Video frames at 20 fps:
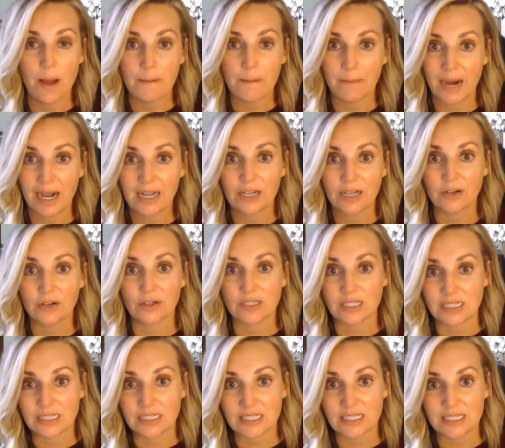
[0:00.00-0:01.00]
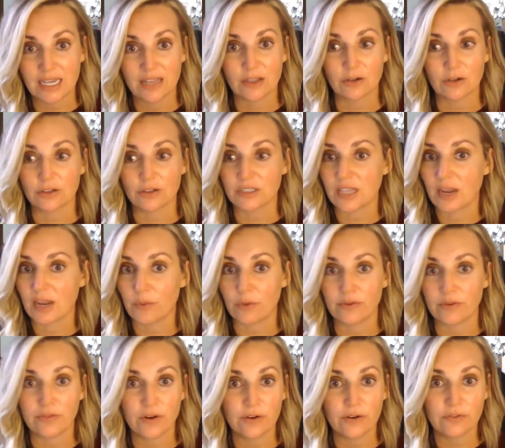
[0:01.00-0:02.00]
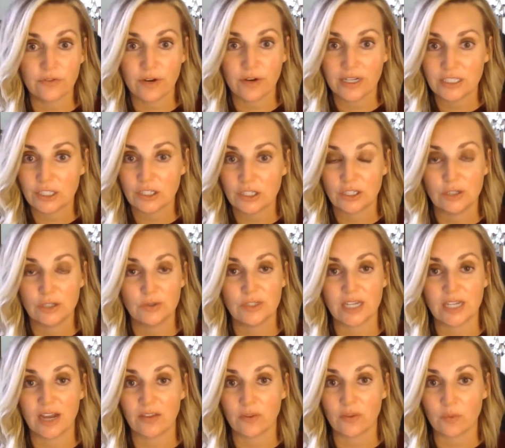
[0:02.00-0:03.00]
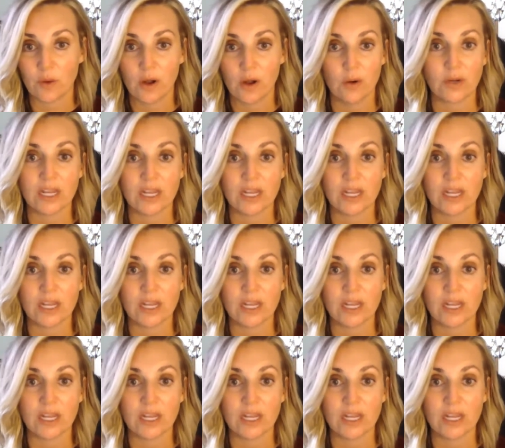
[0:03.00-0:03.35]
buyers and sellers and refer friends to you down the road.